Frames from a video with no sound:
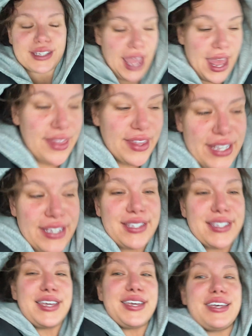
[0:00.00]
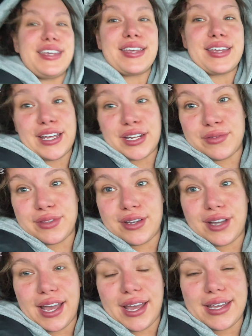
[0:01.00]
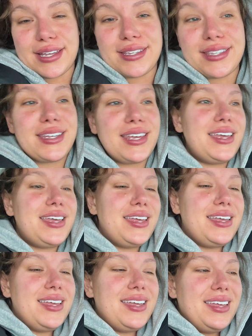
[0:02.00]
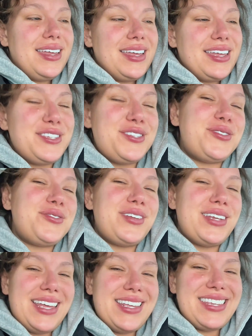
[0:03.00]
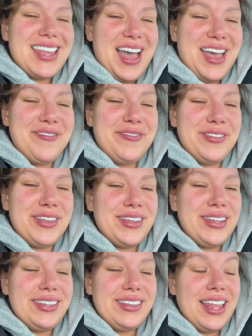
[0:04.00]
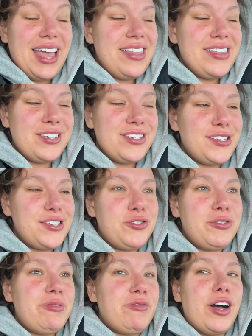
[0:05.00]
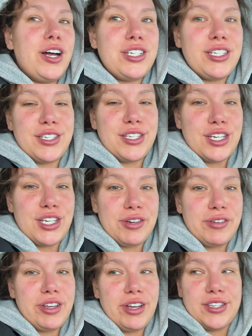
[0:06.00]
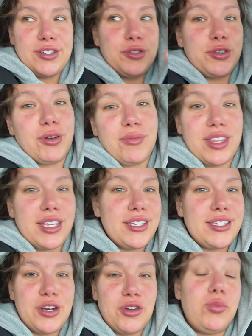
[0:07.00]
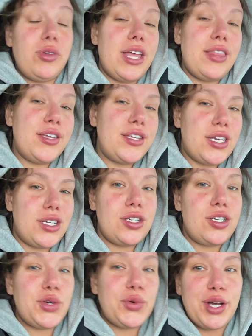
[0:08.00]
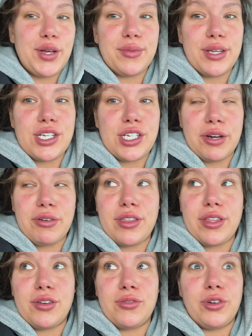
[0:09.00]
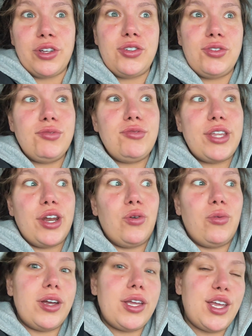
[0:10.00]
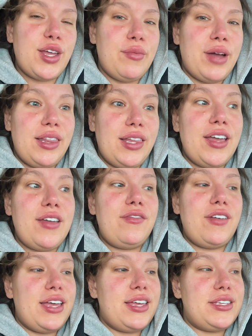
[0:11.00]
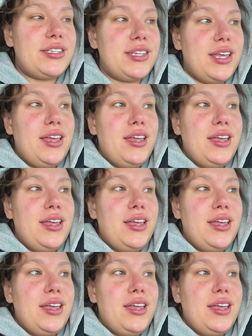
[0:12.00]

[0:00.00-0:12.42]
end this, connect with you guys as soon as I feel led. This is just a stream of consciousness that I share with you guys. I don't script this, I don't plan this. I just show up and share with you real truths that are working in my life as